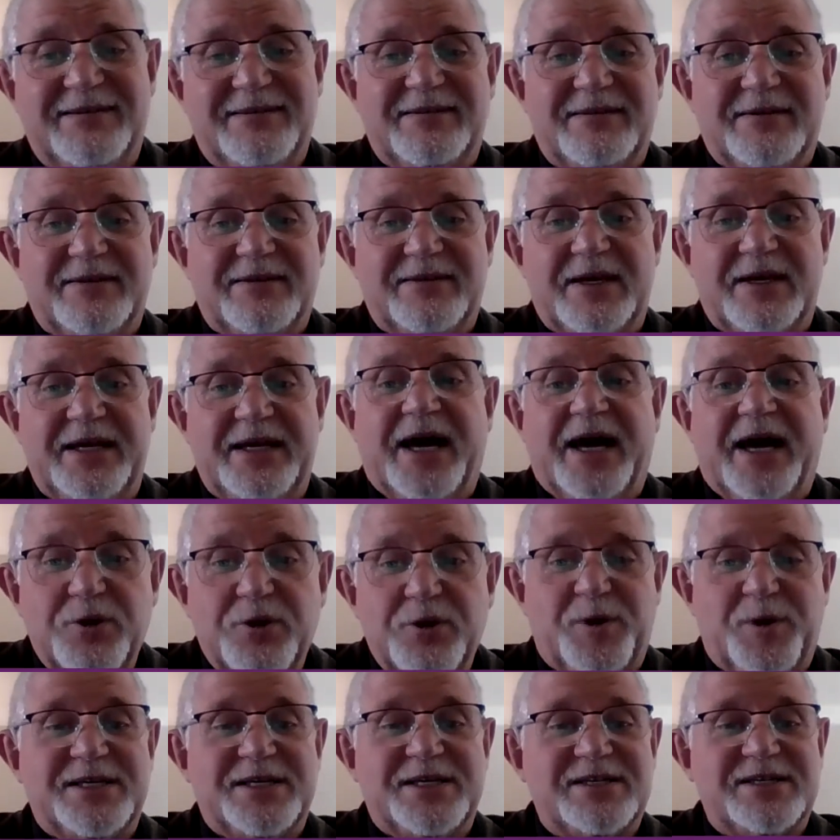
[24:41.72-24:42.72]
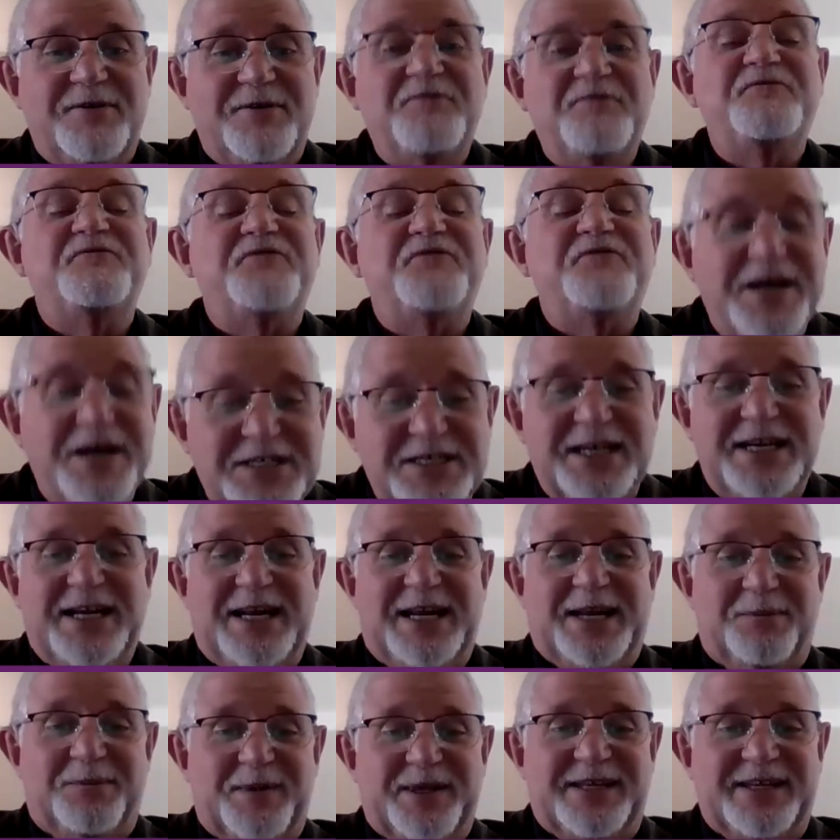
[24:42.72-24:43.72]
in other words, functionally
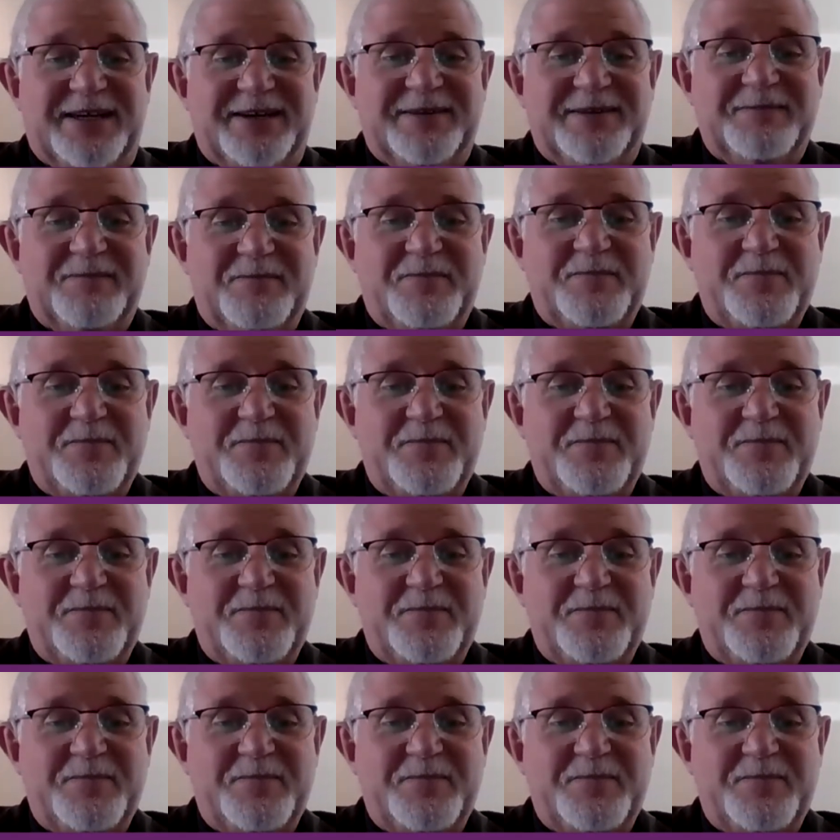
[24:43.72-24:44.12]
limiting,